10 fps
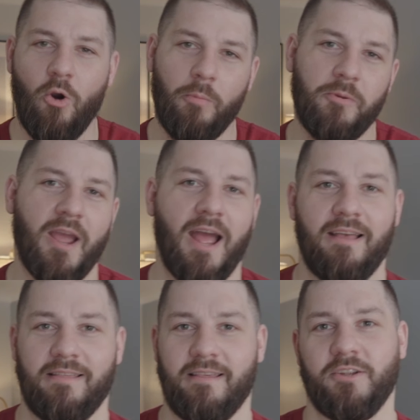hope you
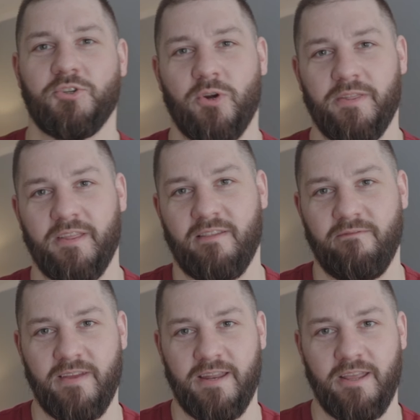guys enjoyed this
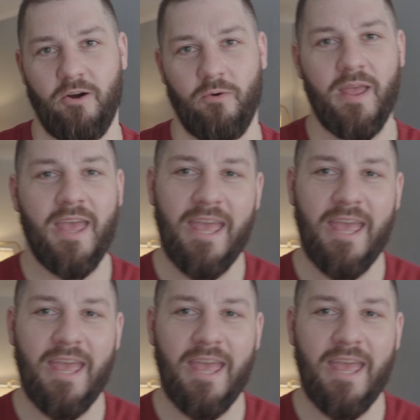video.